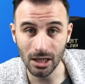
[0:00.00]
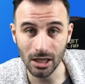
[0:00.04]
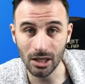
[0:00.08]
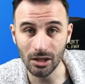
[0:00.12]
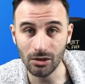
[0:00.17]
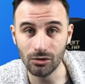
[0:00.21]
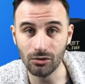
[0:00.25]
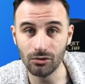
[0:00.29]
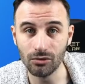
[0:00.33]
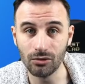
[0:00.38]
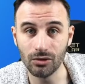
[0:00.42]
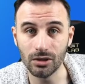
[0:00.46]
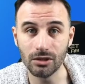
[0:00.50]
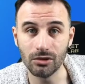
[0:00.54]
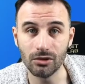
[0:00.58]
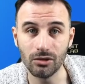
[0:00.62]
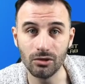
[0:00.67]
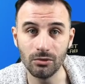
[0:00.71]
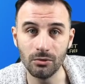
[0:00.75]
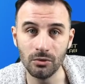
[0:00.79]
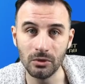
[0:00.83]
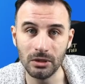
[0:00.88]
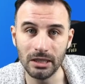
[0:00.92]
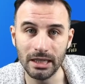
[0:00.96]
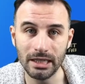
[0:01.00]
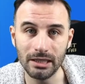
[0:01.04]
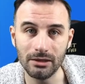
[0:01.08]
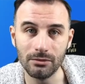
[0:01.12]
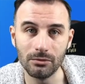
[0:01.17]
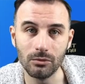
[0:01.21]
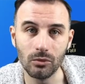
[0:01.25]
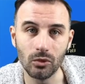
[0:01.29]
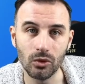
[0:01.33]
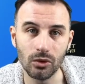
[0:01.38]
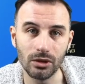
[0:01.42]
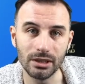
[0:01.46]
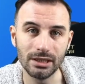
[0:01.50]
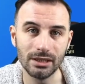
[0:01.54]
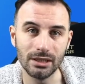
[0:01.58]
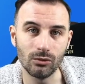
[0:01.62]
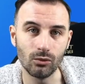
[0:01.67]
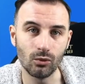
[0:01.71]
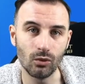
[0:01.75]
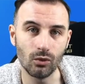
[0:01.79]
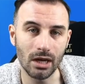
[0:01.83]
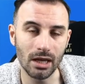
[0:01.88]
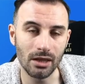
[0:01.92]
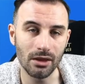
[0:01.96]
to accumulate more
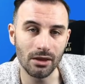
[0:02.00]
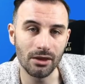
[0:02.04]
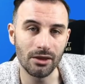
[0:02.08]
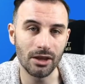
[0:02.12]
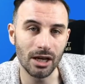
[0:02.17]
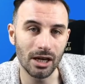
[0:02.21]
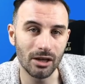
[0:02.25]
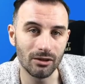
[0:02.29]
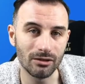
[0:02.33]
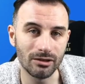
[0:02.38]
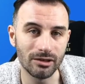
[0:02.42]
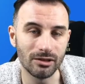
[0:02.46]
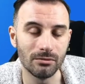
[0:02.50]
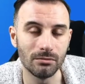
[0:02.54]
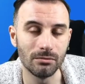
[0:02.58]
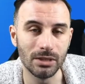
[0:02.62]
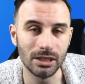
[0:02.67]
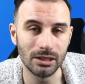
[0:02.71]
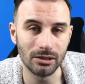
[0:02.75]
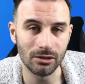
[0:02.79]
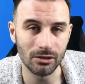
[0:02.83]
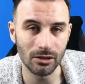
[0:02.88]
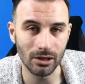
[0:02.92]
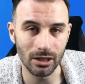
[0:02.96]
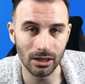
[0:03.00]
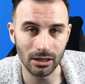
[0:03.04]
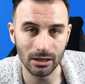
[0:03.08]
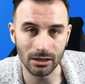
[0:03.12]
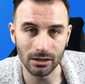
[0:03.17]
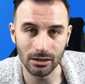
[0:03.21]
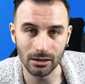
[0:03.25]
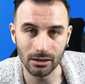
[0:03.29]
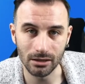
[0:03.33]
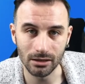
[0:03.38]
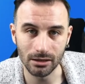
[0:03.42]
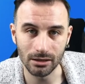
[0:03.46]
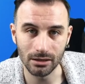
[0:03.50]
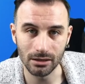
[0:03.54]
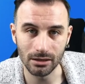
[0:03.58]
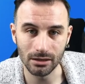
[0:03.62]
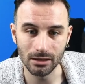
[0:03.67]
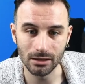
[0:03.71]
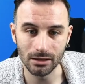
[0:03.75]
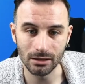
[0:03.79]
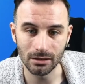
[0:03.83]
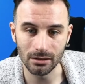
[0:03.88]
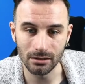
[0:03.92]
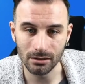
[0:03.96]
than 1,000 Bitcoin.
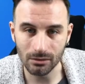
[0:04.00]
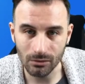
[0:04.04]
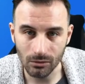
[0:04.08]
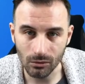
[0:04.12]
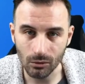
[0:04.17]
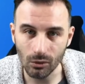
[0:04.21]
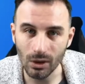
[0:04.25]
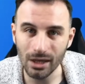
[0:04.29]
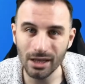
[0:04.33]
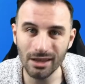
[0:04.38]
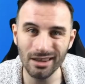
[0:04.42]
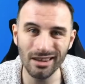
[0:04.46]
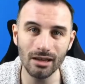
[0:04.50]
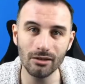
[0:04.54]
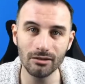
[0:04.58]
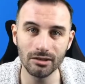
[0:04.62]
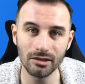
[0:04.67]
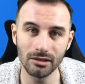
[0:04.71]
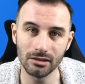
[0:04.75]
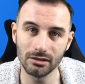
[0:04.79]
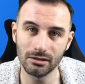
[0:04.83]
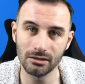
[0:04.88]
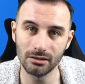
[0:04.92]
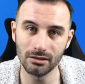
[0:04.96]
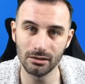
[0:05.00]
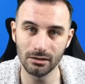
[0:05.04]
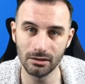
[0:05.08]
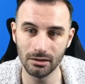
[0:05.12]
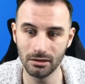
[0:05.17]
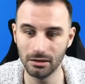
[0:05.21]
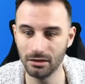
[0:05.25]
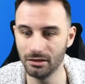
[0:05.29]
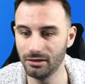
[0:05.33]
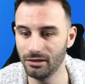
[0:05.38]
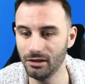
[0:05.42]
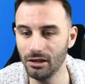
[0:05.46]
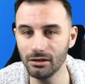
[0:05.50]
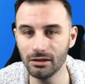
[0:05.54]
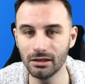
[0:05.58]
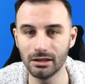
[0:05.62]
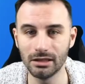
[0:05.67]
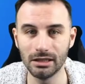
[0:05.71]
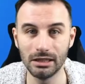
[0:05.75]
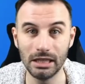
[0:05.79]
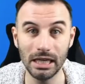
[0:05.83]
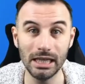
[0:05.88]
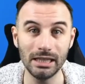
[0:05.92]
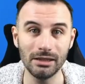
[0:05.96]
1,000 is not
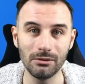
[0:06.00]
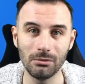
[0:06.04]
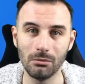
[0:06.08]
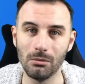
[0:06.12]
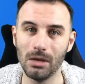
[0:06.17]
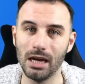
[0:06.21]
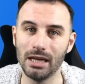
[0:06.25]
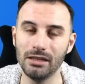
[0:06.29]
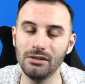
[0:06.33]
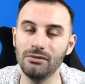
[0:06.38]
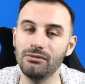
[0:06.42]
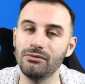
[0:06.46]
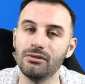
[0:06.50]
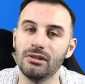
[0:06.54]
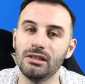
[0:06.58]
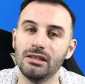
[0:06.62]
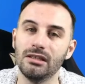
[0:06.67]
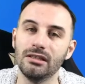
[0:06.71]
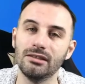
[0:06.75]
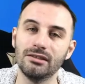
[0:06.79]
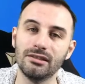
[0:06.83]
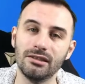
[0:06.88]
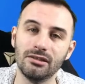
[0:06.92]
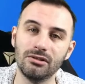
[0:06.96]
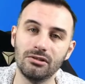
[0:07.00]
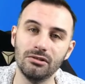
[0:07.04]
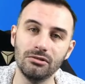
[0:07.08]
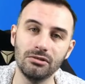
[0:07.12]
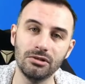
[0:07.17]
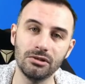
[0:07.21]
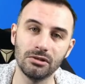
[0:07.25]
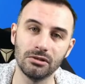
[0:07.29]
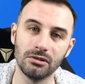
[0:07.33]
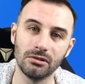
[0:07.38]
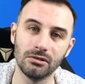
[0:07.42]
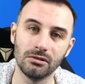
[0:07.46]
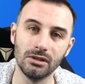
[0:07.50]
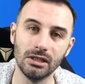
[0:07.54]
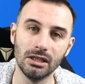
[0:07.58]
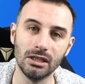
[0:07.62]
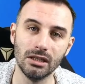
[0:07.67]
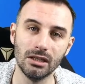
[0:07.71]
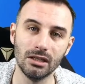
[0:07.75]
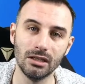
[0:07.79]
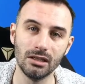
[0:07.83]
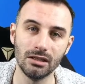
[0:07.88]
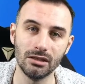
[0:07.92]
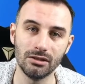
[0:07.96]
that much for an institutional.
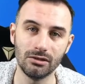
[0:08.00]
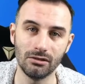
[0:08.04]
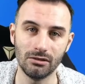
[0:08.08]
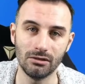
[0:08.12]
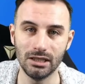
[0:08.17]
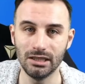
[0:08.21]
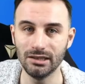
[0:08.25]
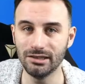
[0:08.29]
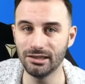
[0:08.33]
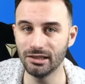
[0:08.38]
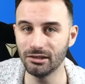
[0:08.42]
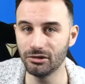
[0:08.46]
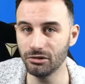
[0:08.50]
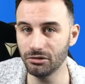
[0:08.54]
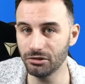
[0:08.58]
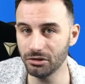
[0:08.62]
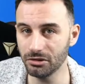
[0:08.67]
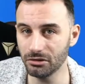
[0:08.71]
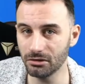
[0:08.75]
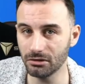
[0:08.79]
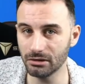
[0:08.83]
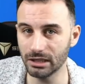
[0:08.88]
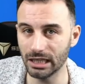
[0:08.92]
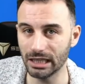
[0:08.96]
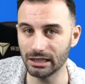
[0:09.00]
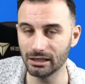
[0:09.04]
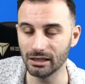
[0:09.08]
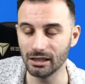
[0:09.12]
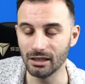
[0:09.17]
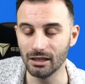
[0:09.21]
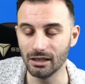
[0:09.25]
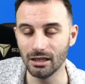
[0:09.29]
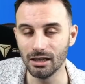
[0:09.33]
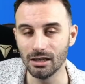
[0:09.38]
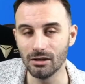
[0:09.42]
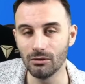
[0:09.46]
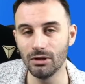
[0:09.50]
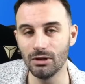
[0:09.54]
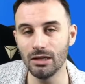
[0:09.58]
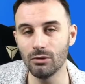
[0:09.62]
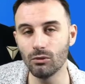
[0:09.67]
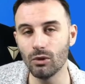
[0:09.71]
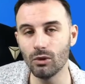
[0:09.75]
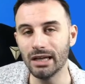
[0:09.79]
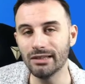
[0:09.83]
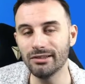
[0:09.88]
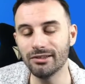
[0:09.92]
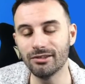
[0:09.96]
So an institutional that really
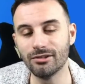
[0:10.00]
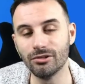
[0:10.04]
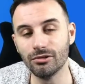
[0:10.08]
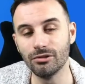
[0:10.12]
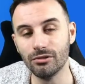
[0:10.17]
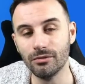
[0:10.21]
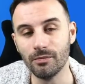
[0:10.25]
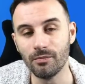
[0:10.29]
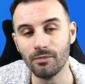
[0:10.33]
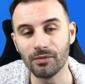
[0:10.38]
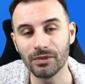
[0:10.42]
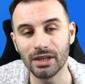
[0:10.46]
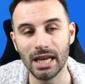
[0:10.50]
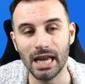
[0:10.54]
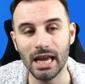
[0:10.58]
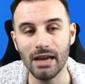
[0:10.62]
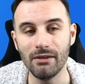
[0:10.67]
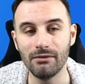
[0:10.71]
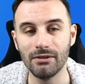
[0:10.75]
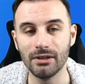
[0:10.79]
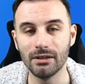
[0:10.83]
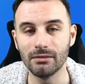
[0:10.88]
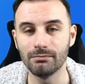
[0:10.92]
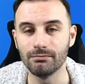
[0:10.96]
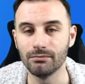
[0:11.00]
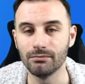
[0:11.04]
wants to have a